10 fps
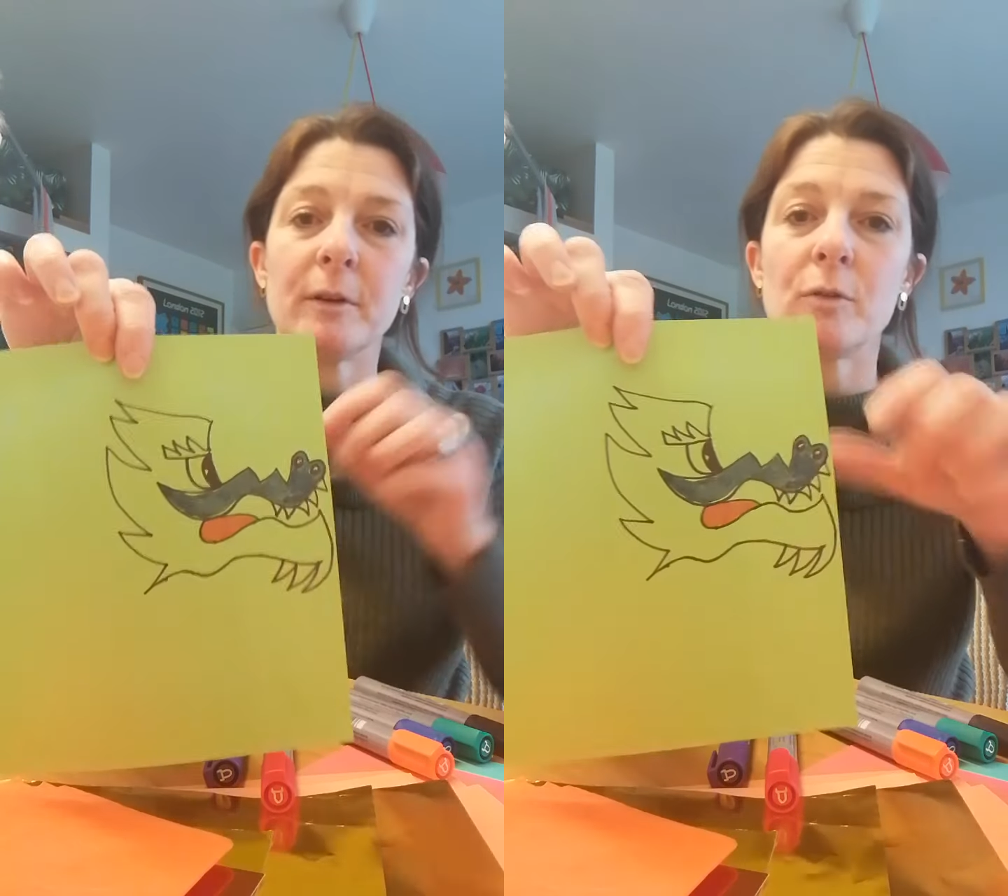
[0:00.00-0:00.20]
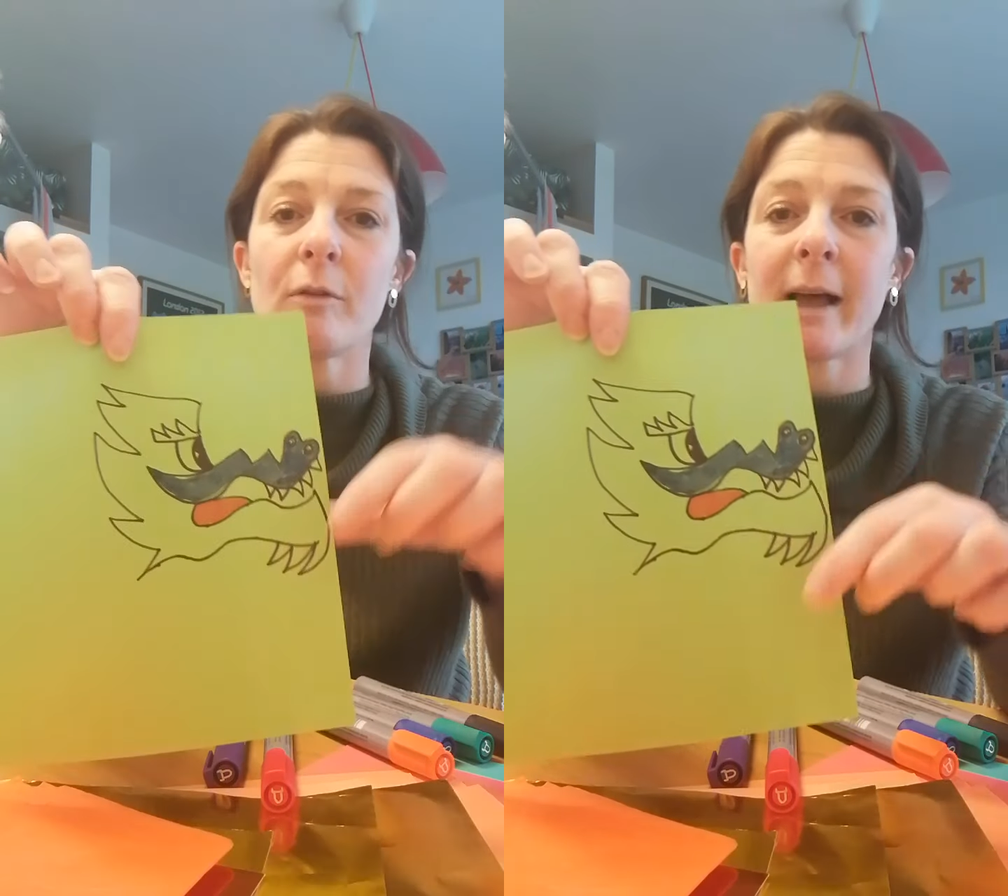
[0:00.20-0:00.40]

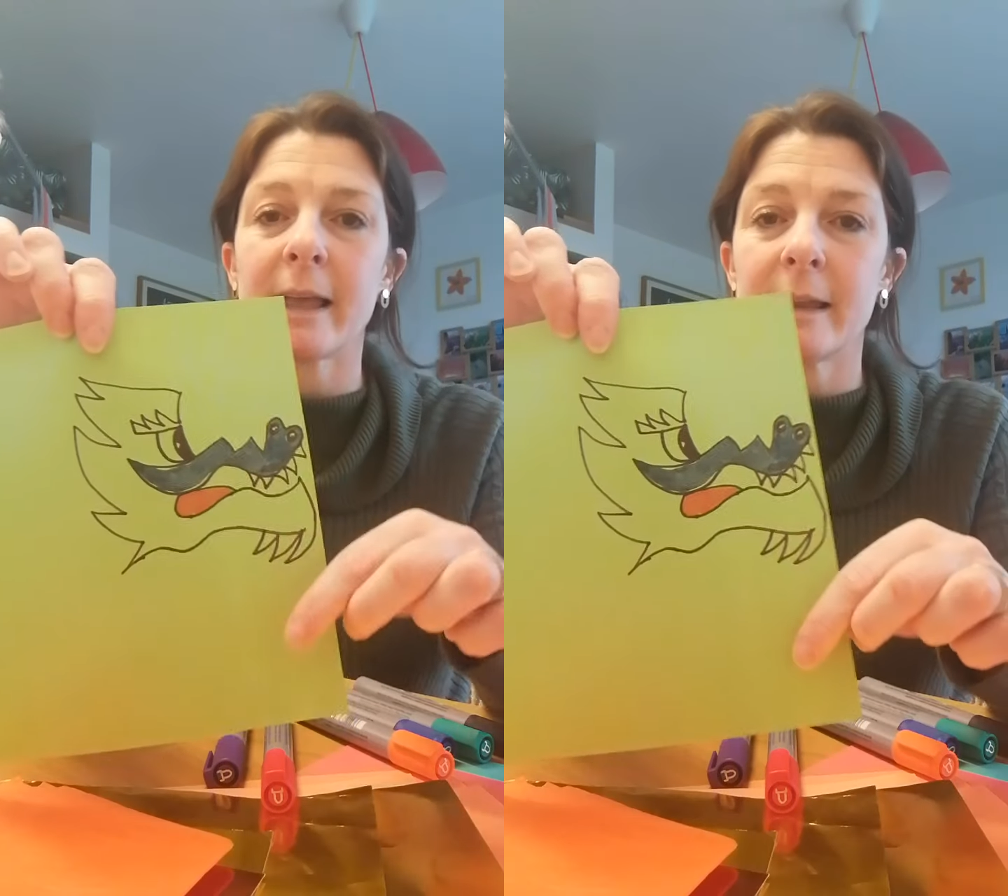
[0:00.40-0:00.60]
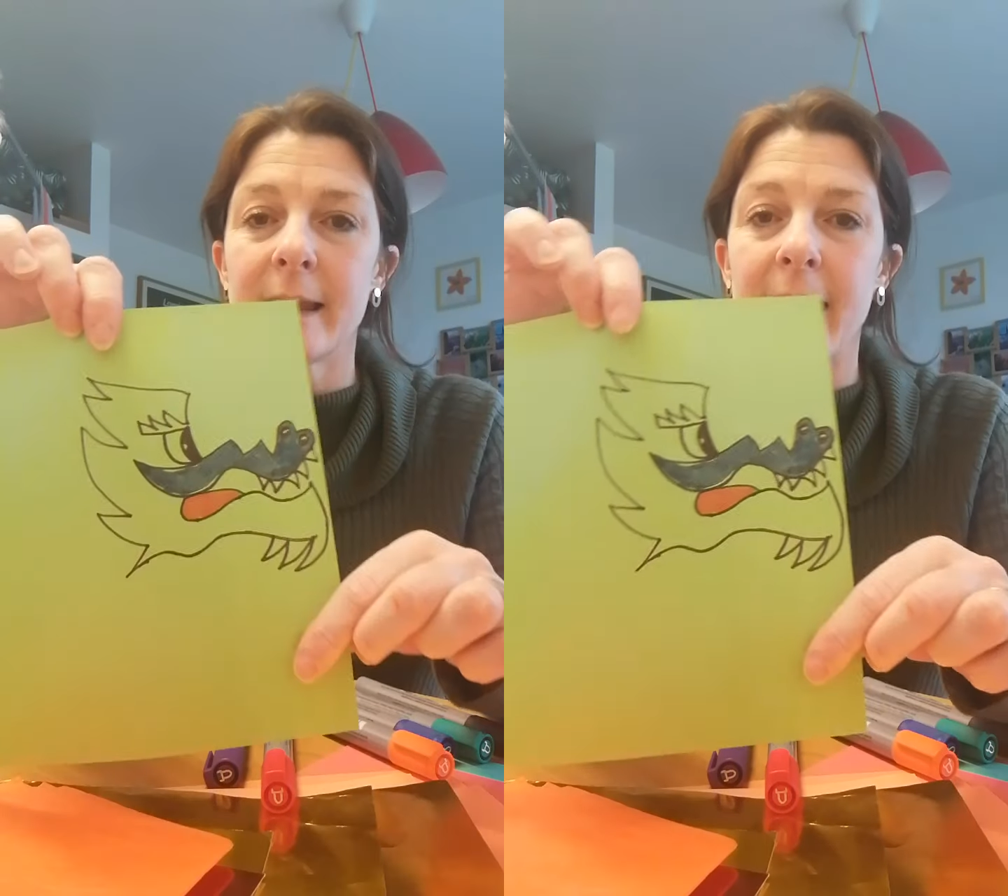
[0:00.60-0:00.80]
a
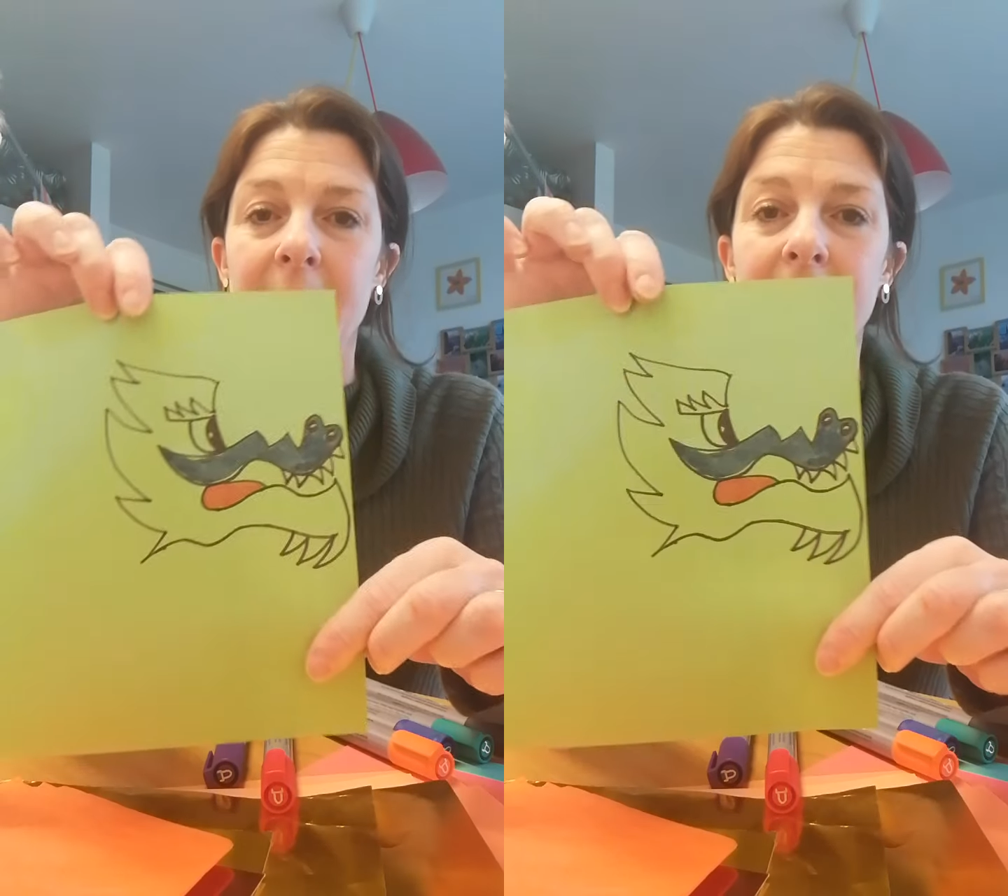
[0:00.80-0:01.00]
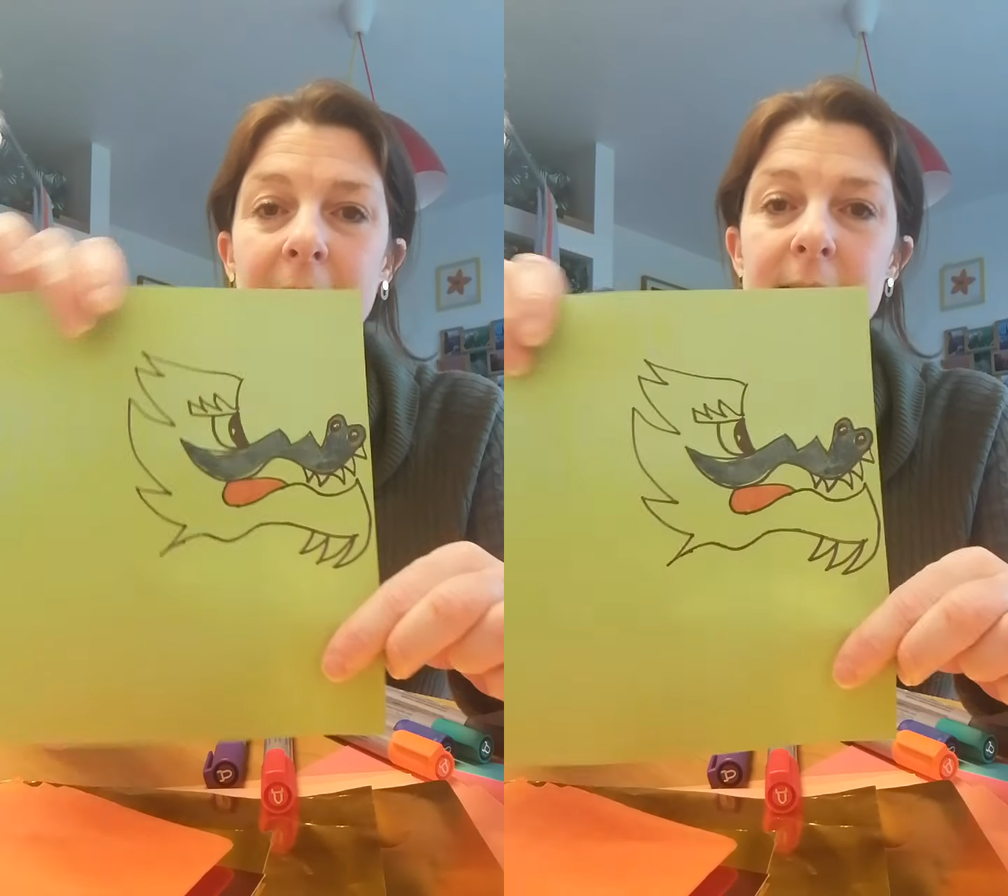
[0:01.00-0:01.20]
dragon
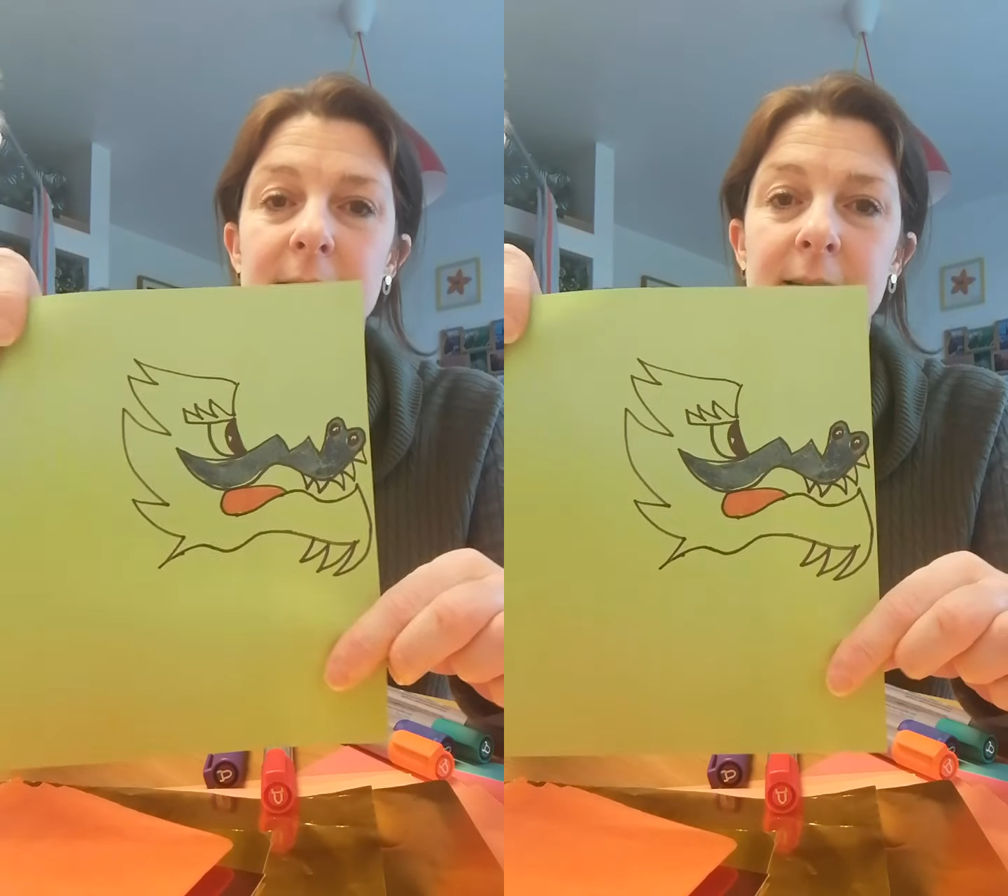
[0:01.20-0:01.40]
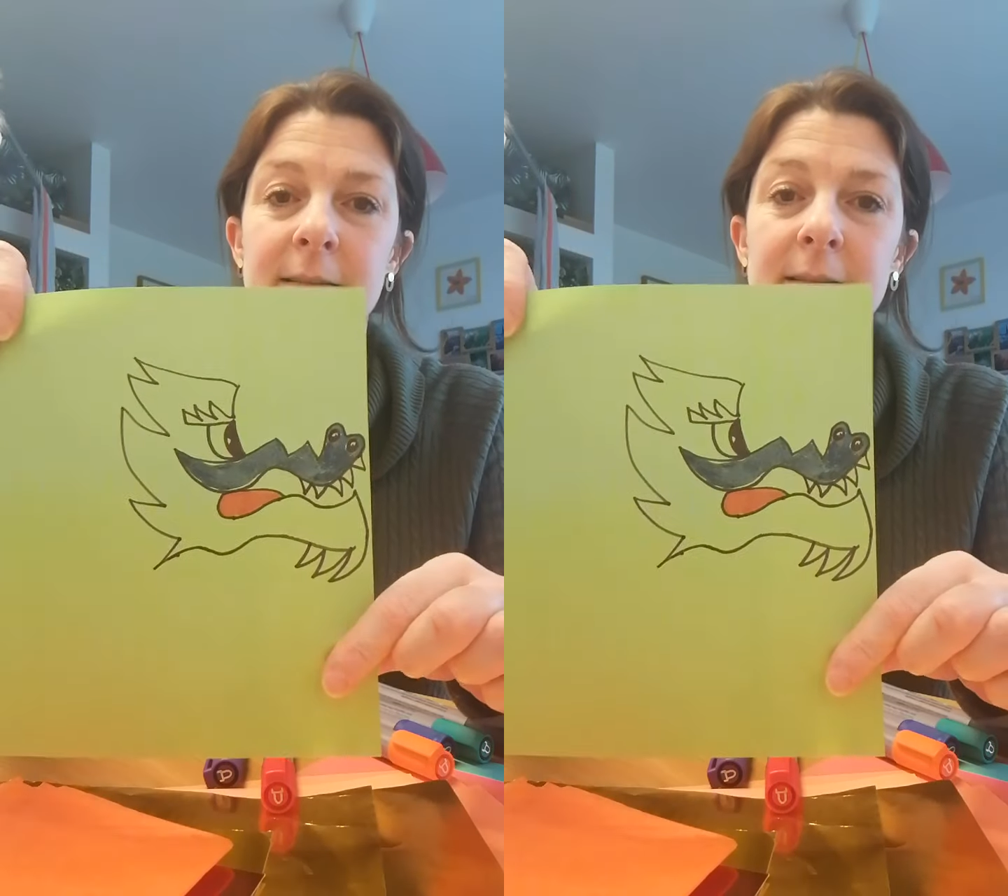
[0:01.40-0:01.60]
head.